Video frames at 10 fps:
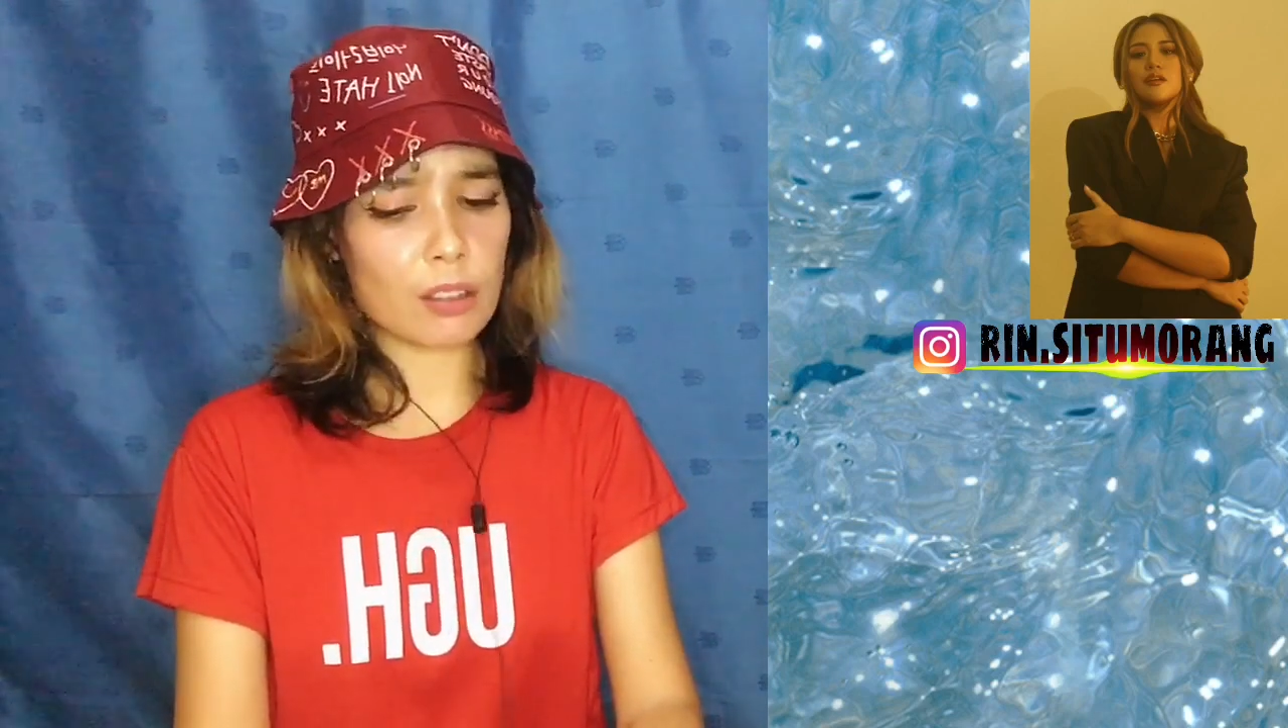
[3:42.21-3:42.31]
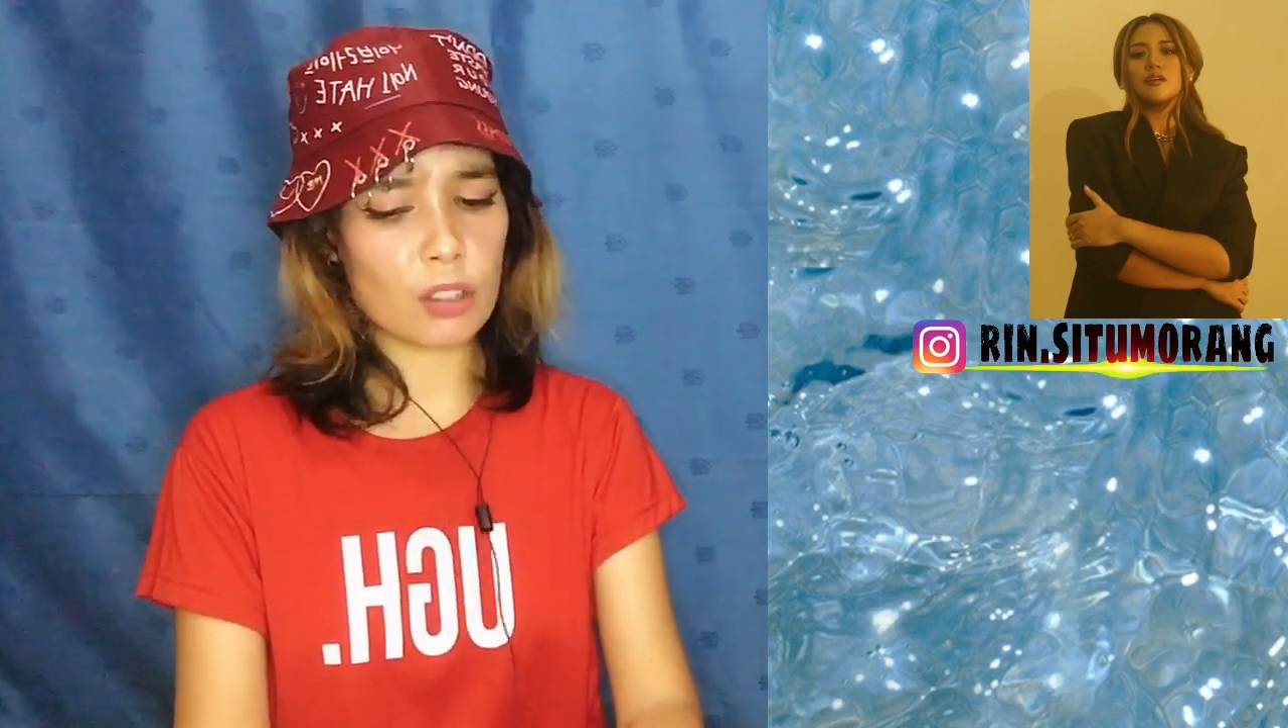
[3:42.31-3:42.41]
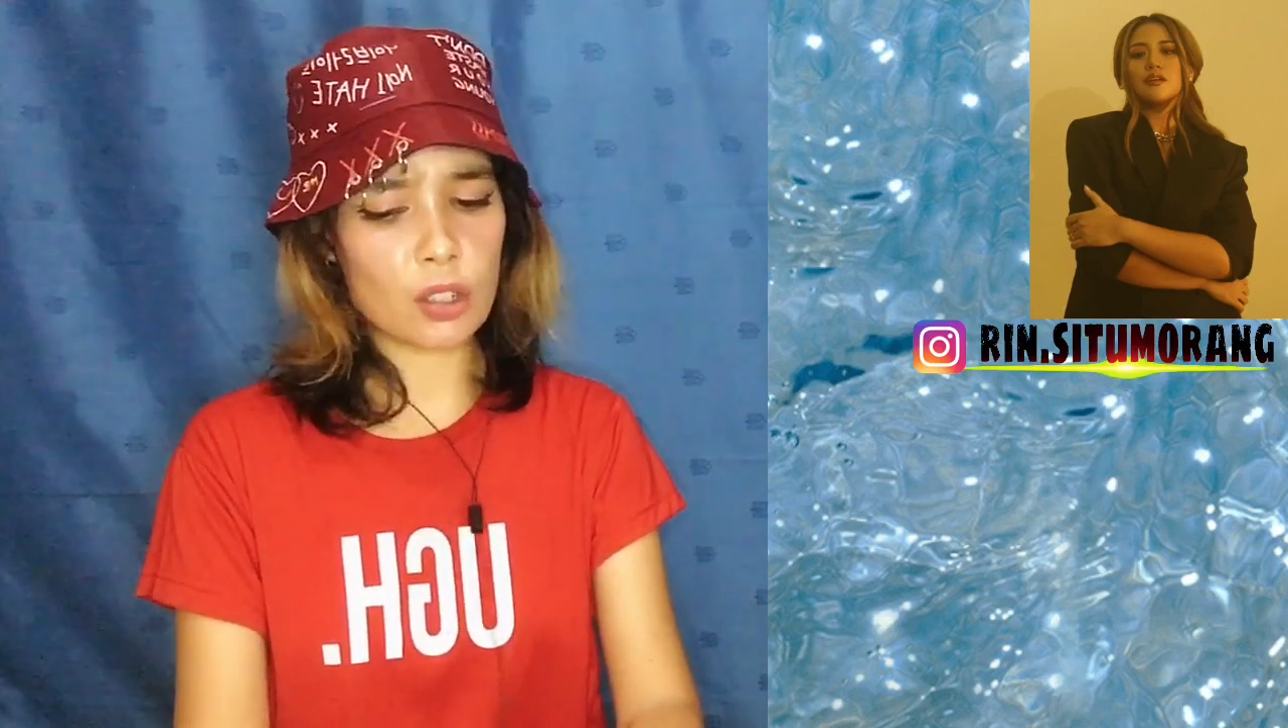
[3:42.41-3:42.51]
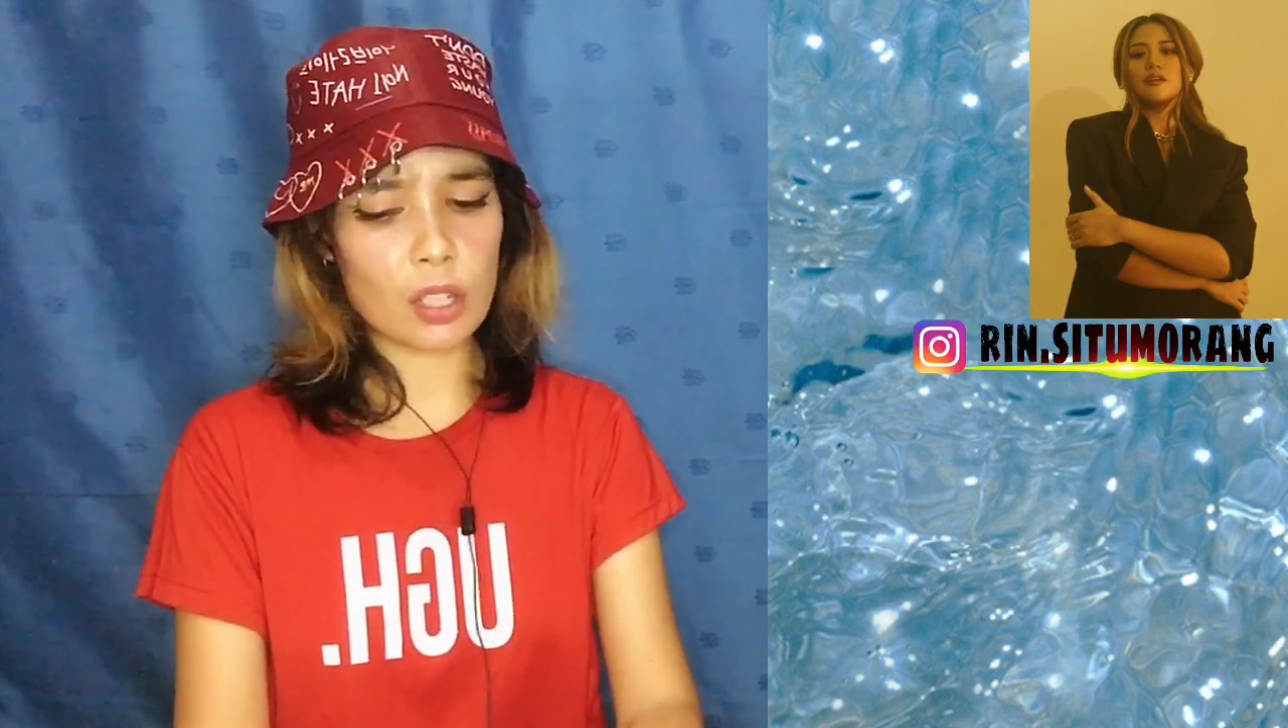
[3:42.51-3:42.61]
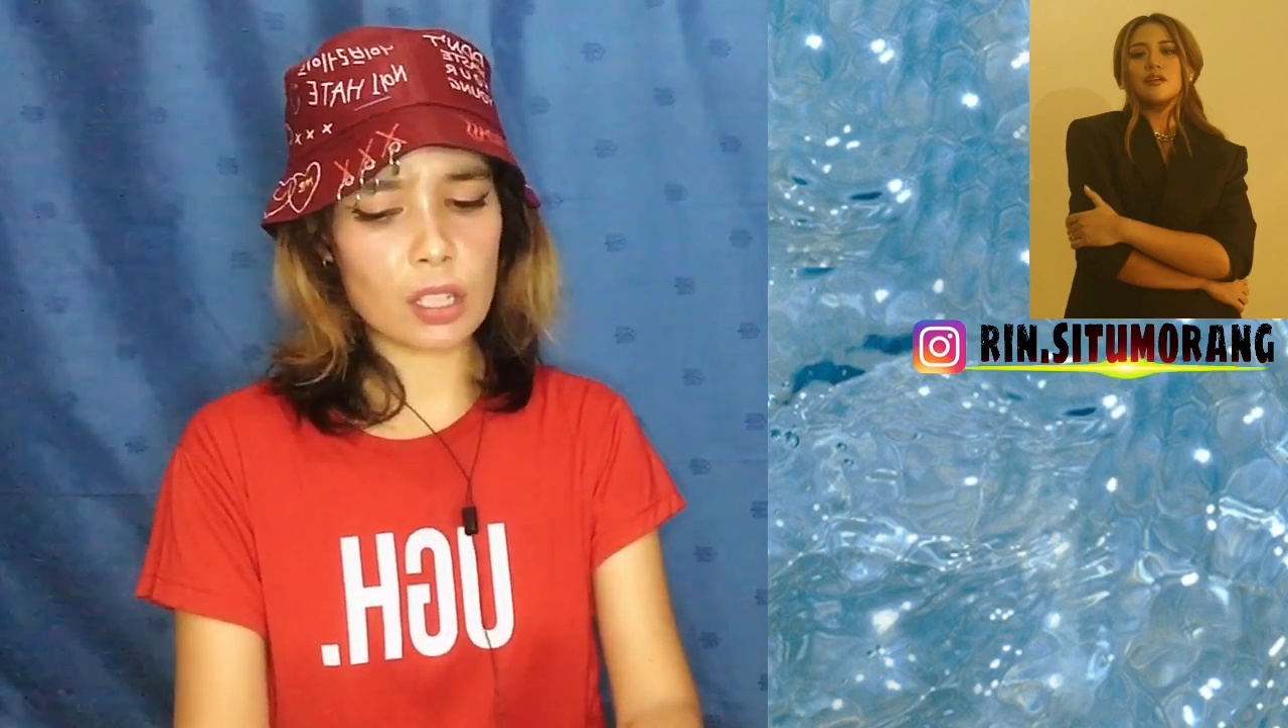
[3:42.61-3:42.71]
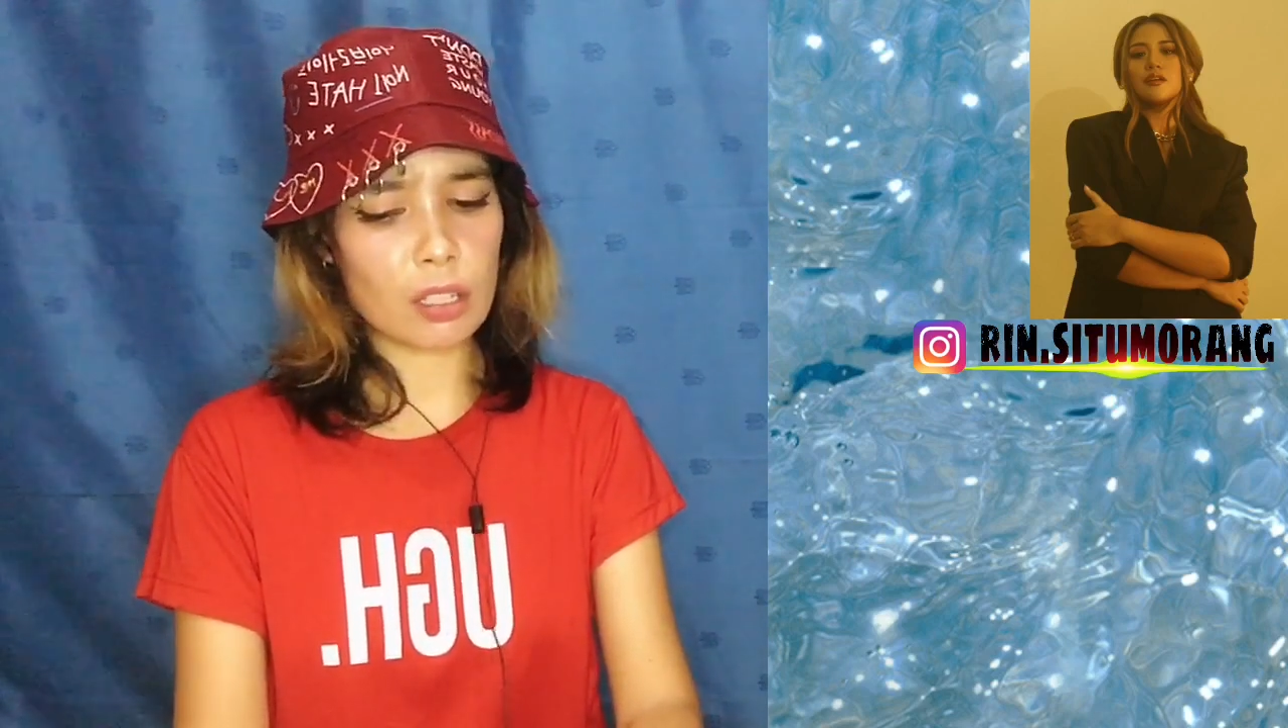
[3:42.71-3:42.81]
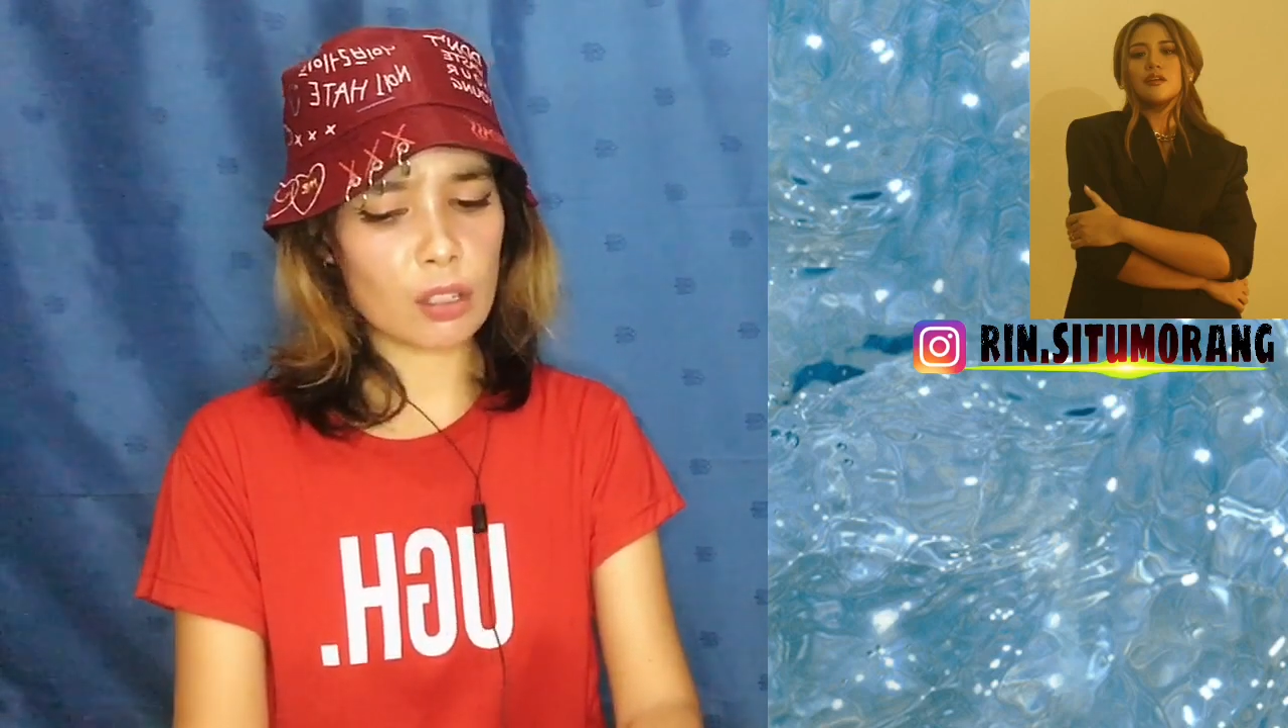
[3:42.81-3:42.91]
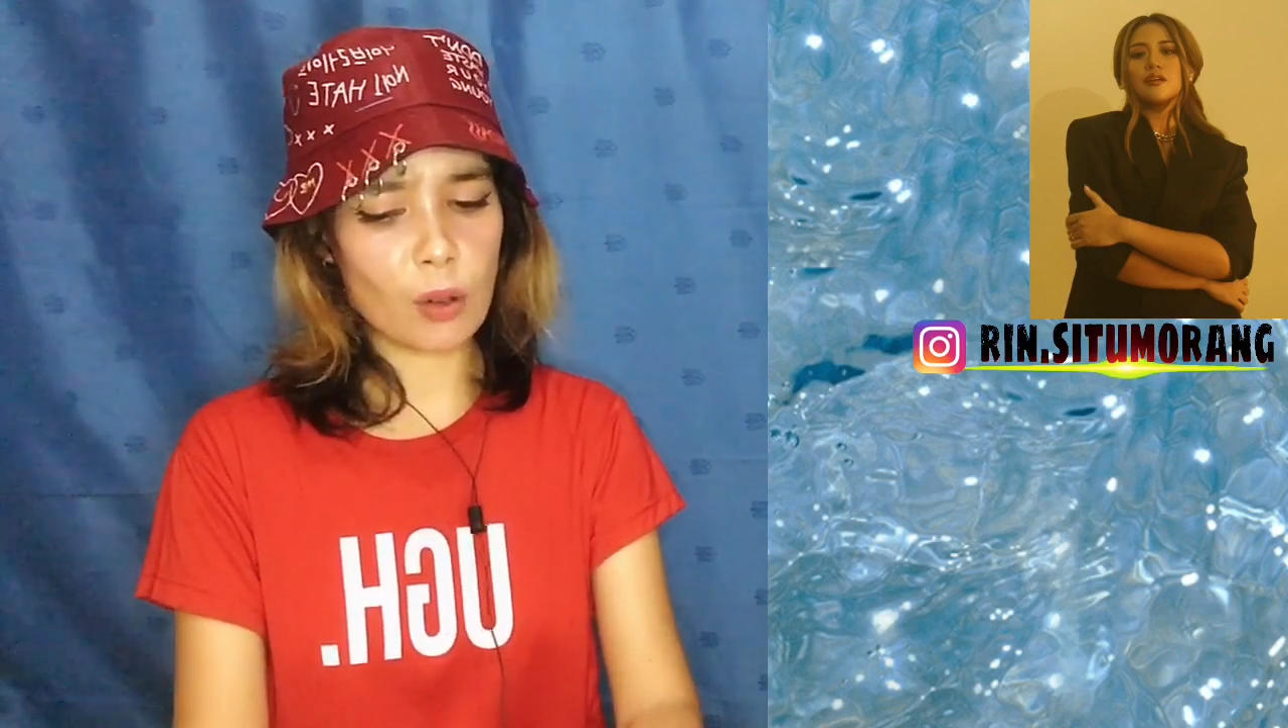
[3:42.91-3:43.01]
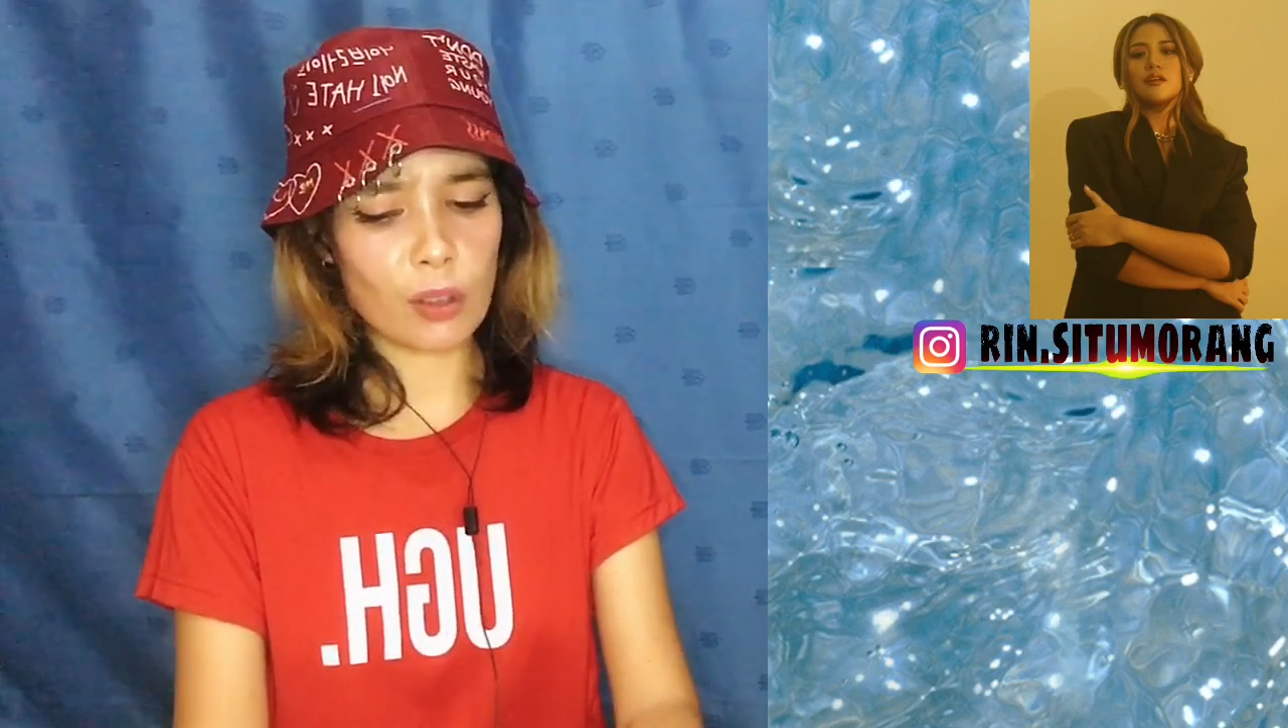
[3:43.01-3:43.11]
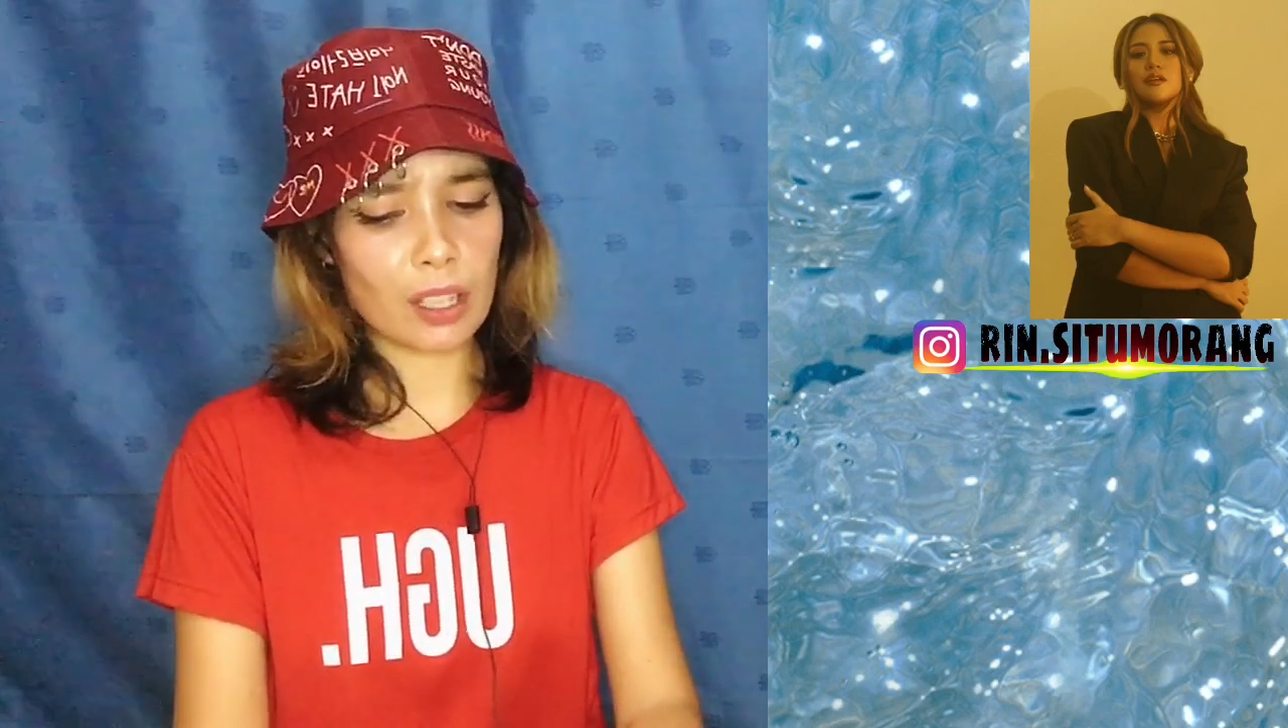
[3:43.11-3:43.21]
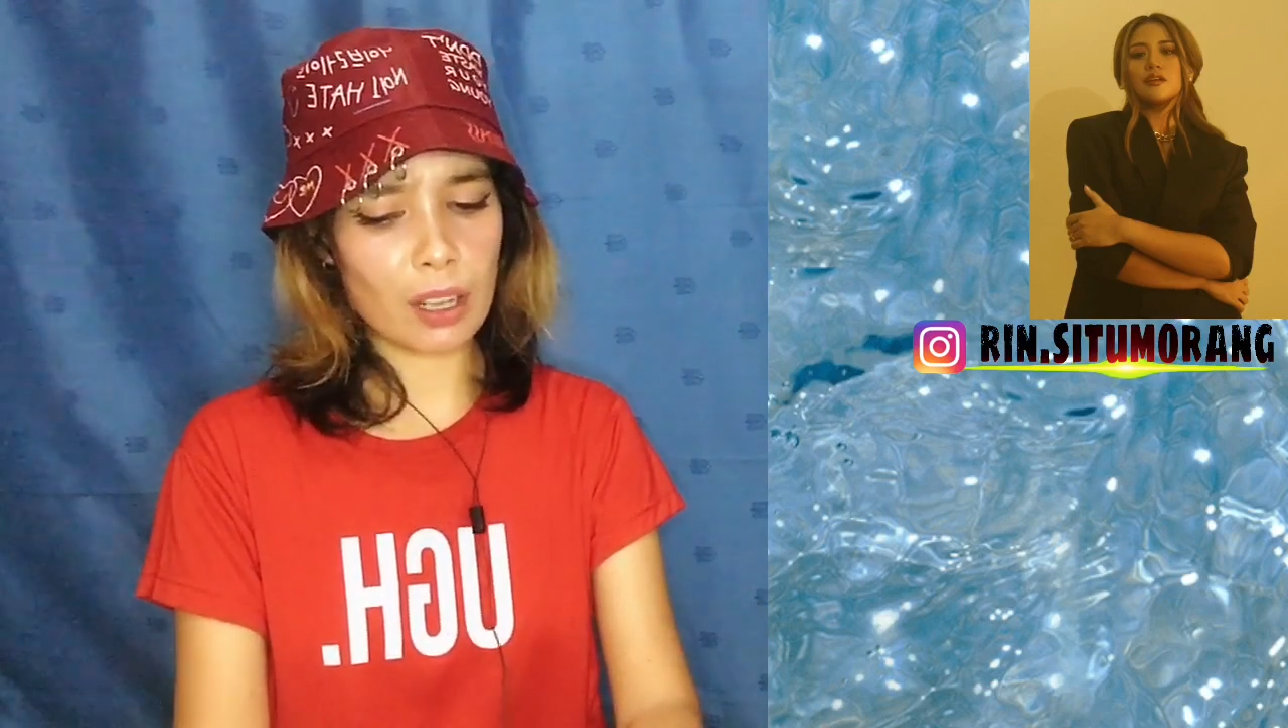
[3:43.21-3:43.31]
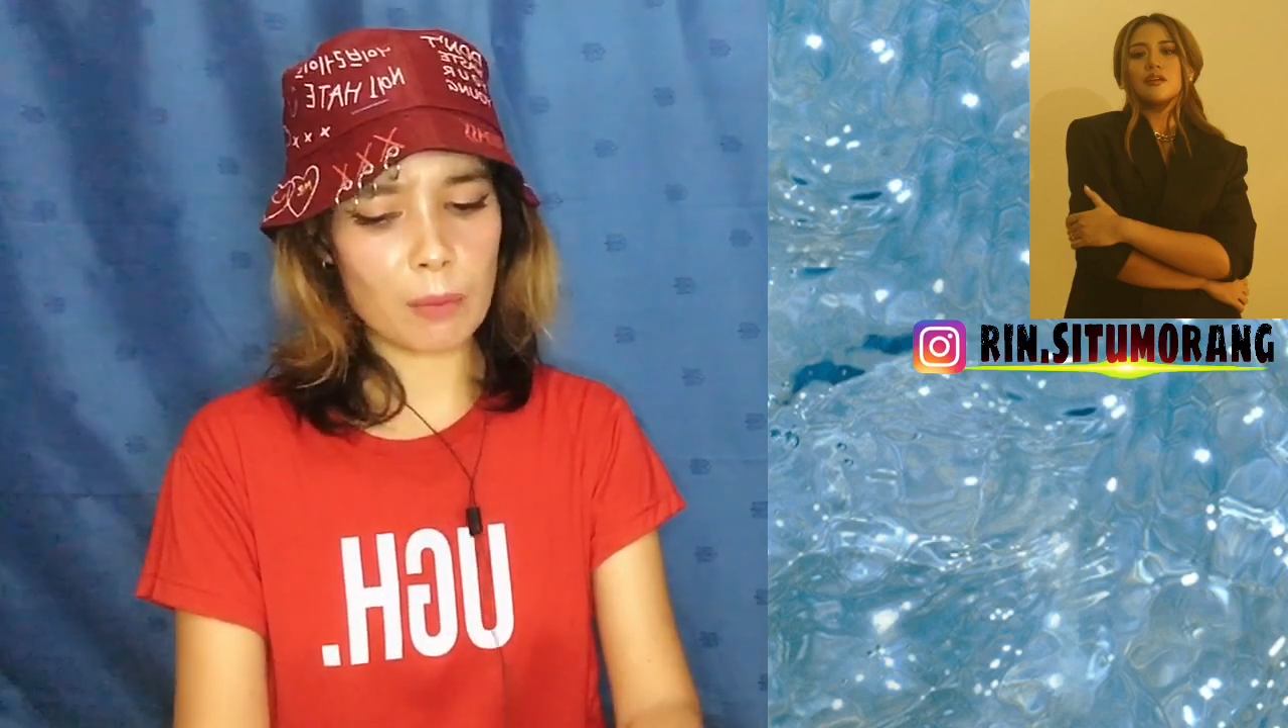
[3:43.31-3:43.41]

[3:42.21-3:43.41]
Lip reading: she's talking